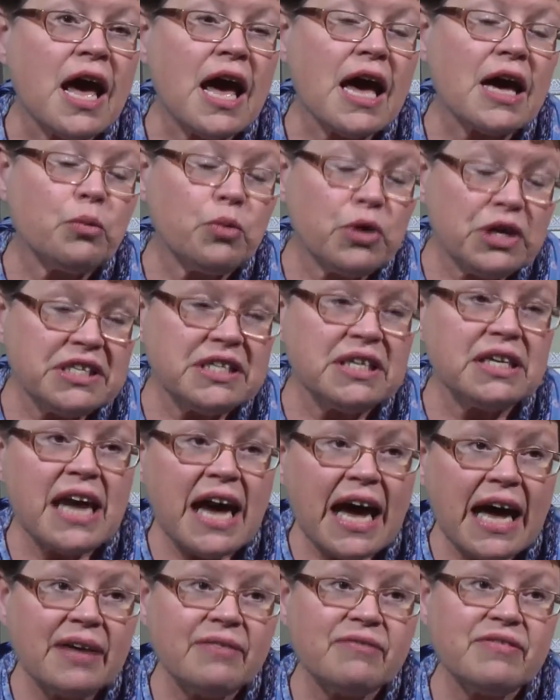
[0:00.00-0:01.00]
And we did
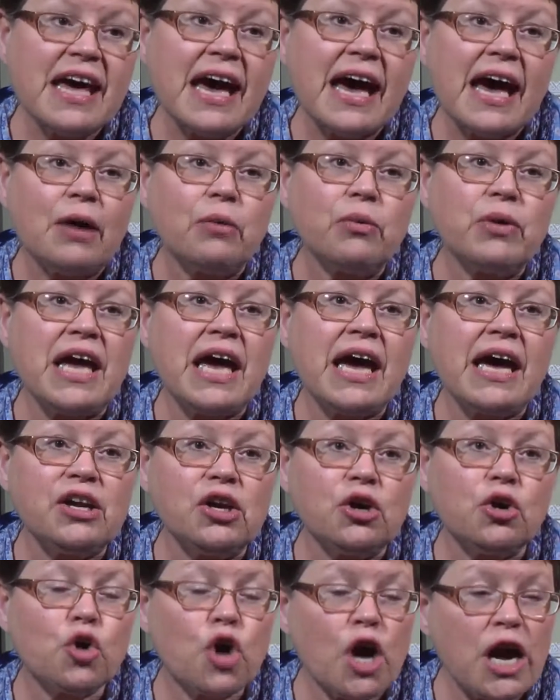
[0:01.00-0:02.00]
have that. We had
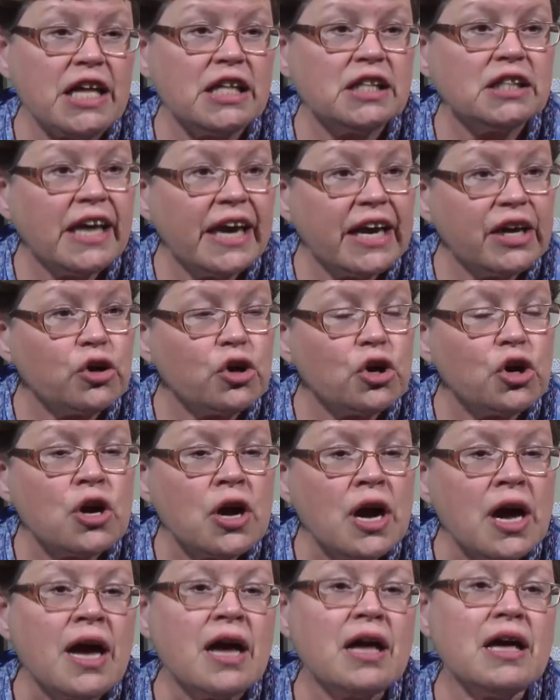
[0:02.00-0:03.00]
a great letter.
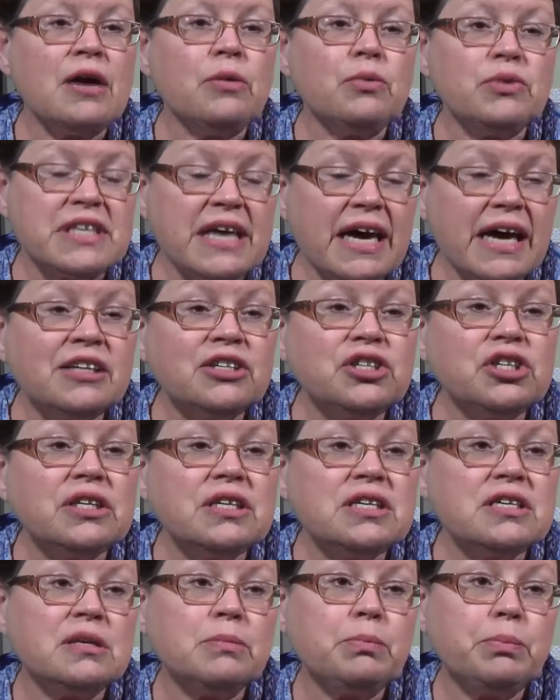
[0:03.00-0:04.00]
It was
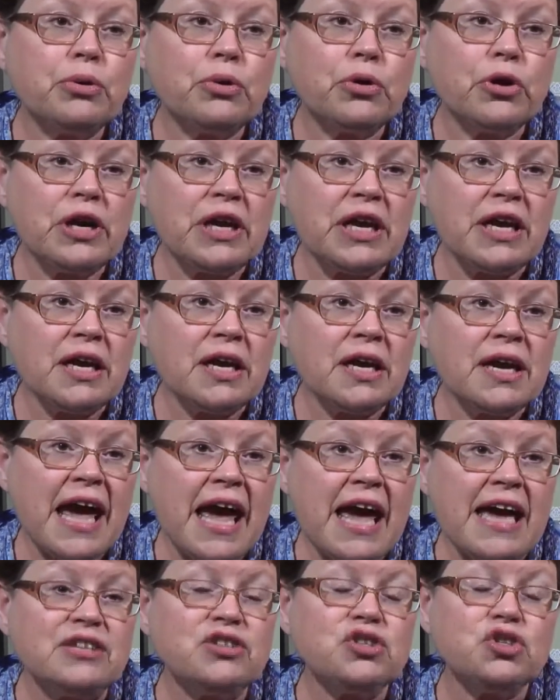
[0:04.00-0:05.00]
actually supporting
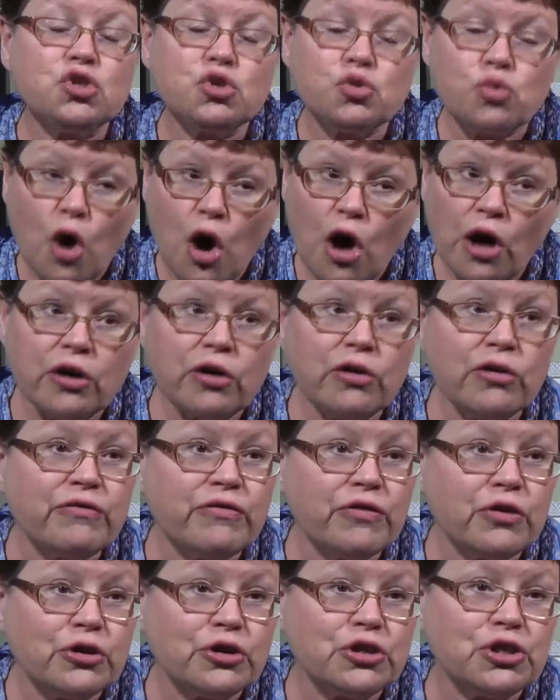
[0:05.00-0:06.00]
a stronger
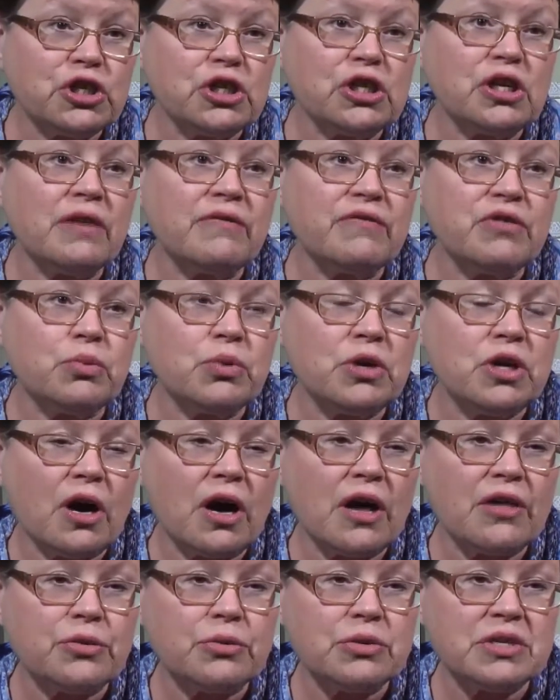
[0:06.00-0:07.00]
version of the
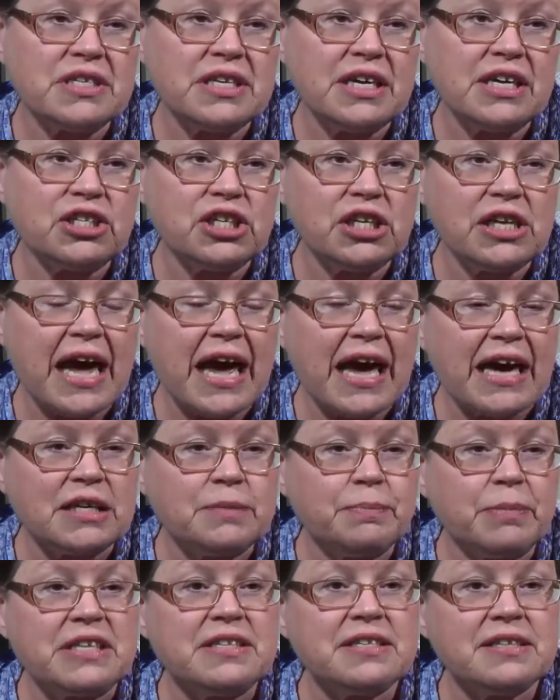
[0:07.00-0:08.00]
Reauthorization
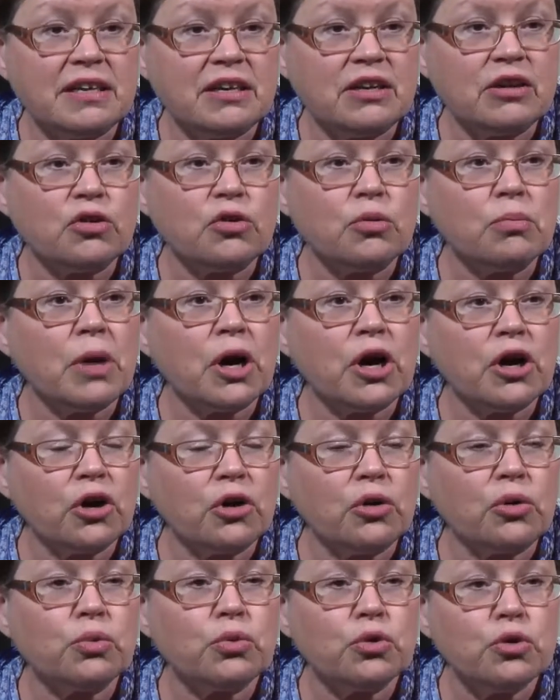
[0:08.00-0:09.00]
Act by Senator
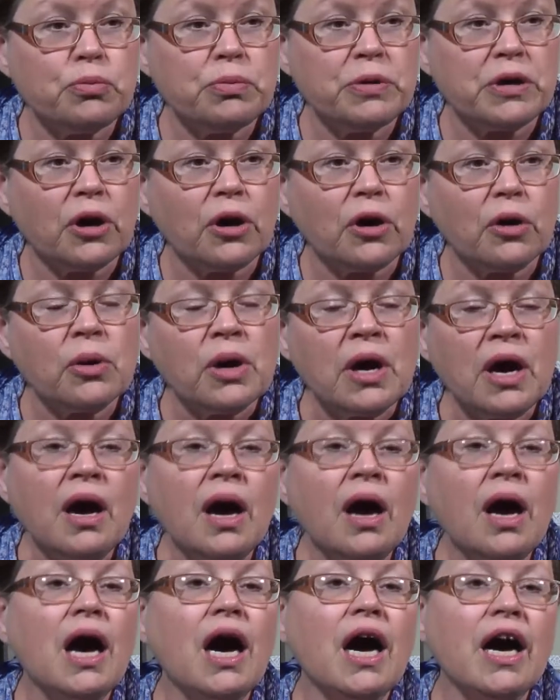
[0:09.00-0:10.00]
Marco Rubio.
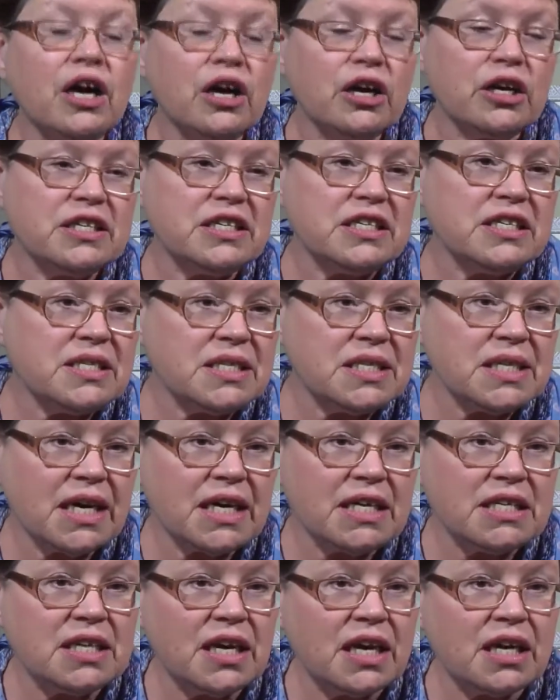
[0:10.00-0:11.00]
IRD
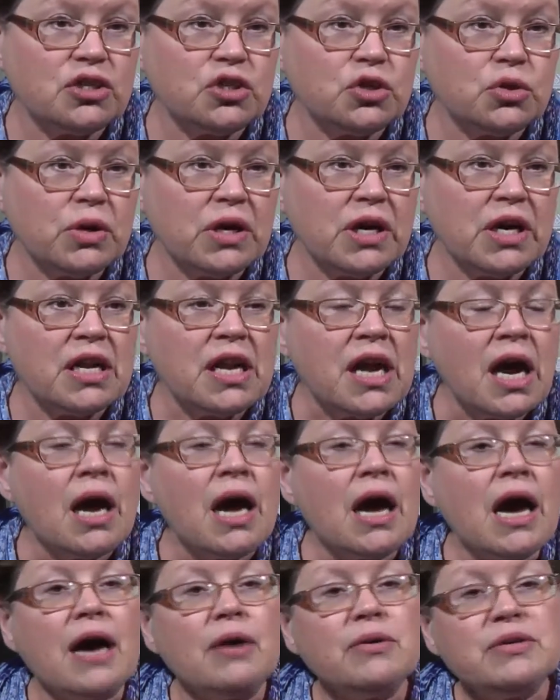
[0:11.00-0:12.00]
signed on to it.
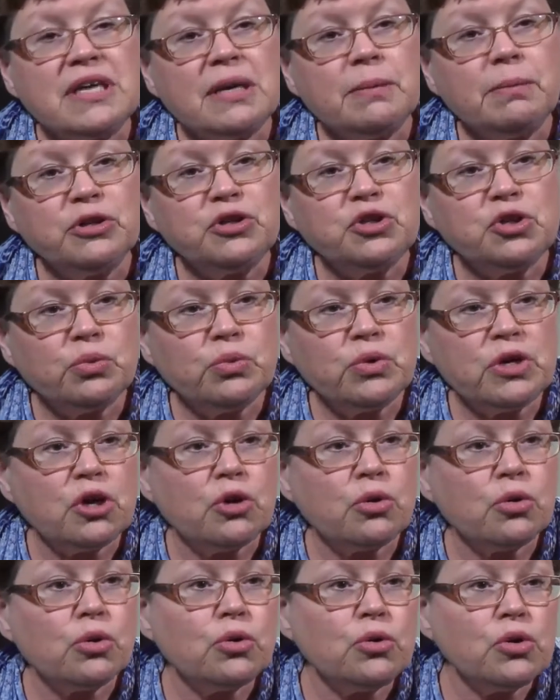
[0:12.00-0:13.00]
I was able to
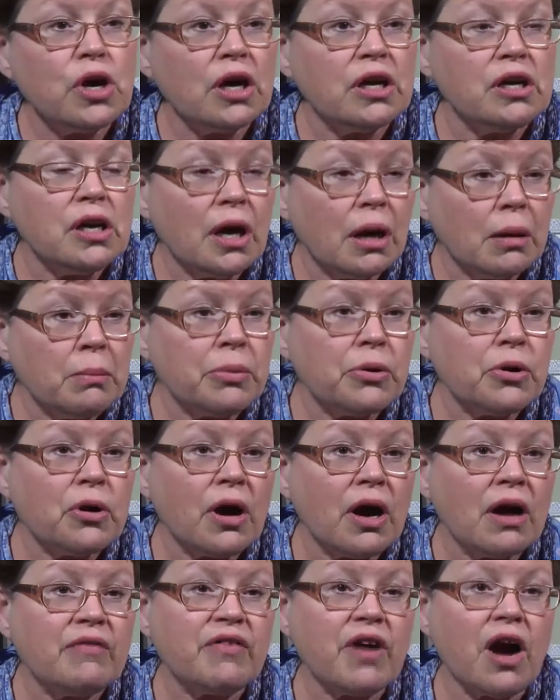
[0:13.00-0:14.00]
recruit a number
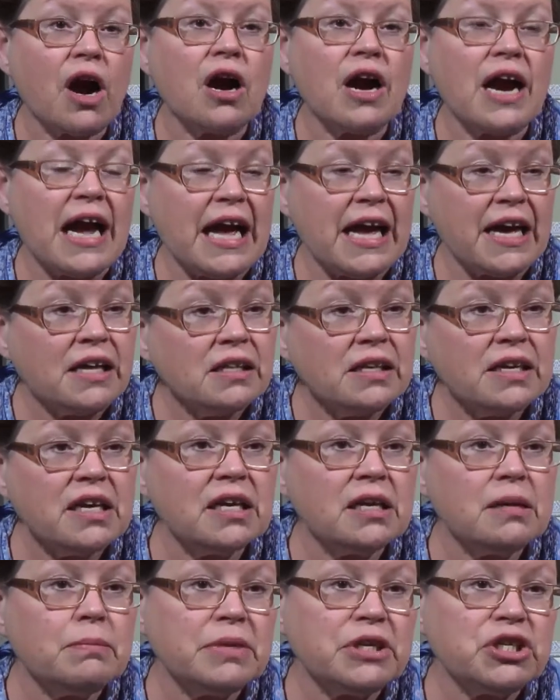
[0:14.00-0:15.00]
of our
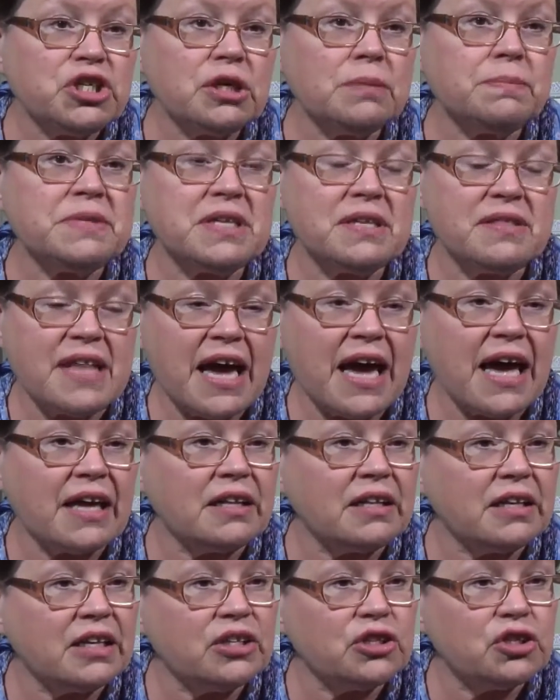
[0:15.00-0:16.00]
Anglican bishops in the
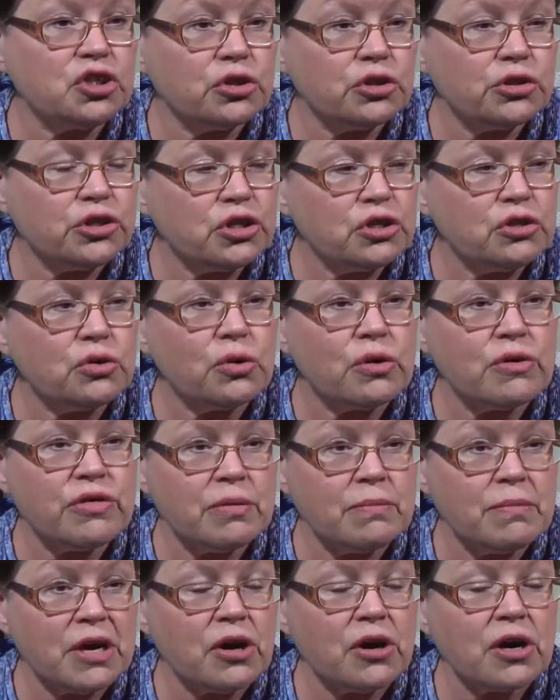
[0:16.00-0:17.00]
Anglican Church in North
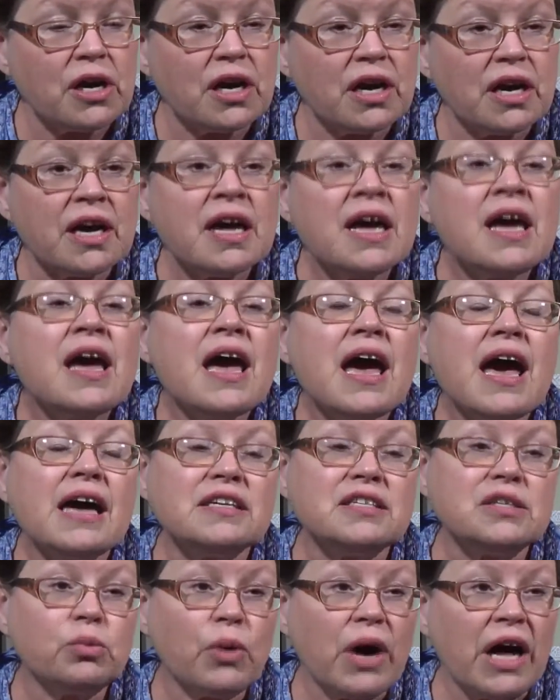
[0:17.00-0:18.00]
America,
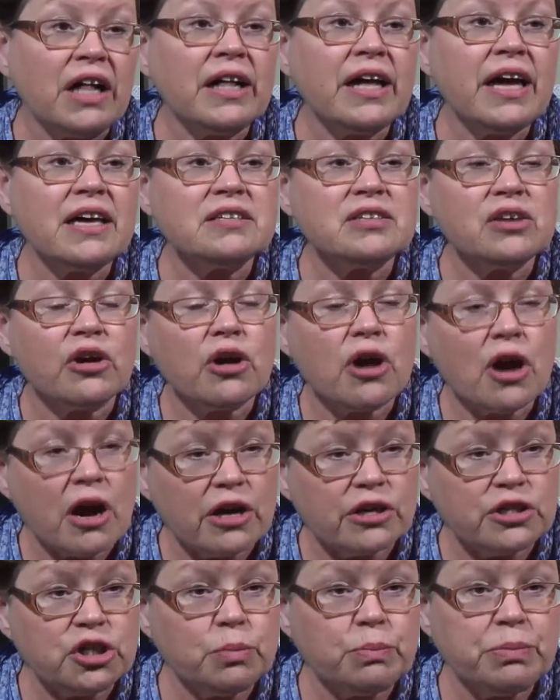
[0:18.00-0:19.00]
as well as our
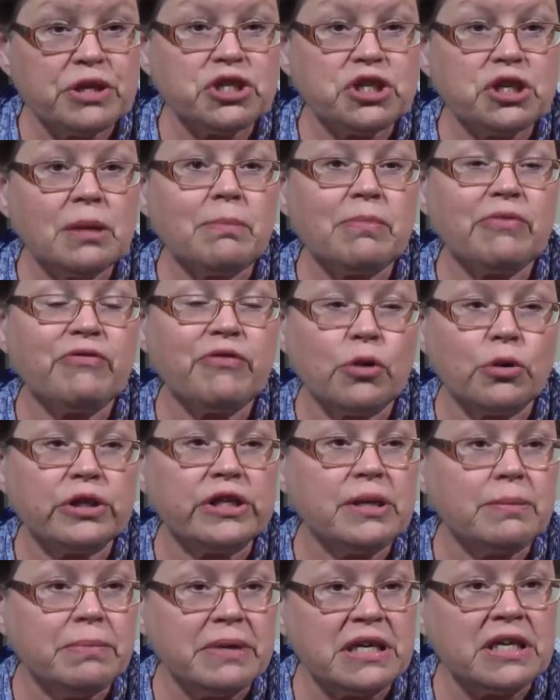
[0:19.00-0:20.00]
Archbishop
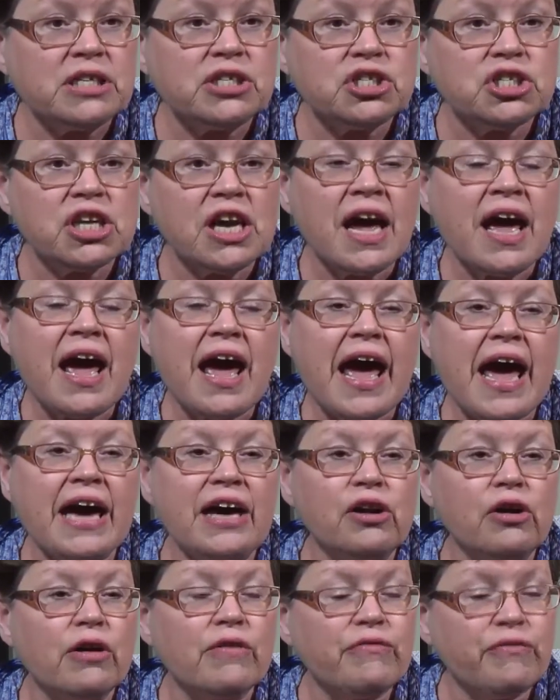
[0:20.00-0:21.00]
Foley Beach
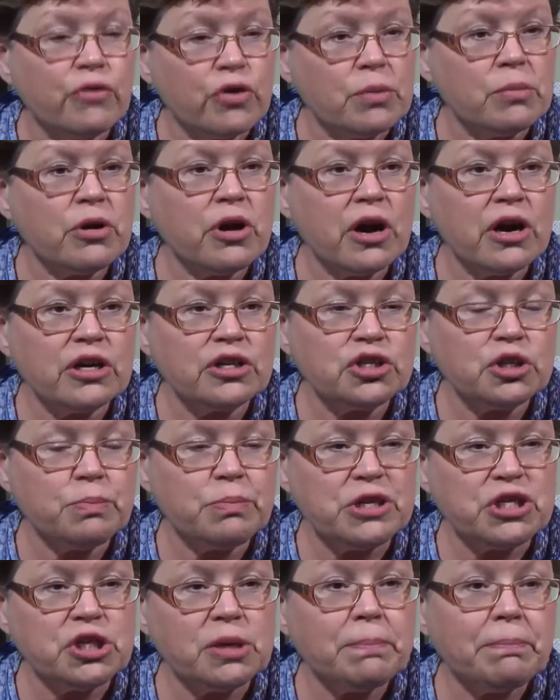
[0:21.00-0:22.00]
and our former
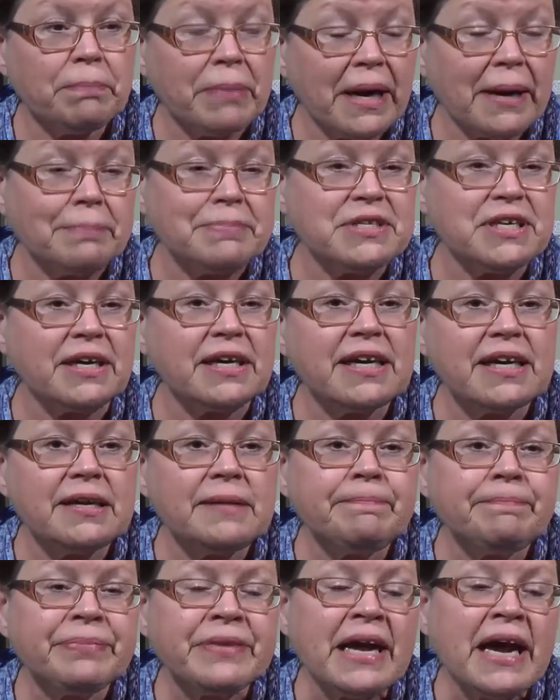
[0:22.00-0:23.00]
Archbishop Bob Duncan.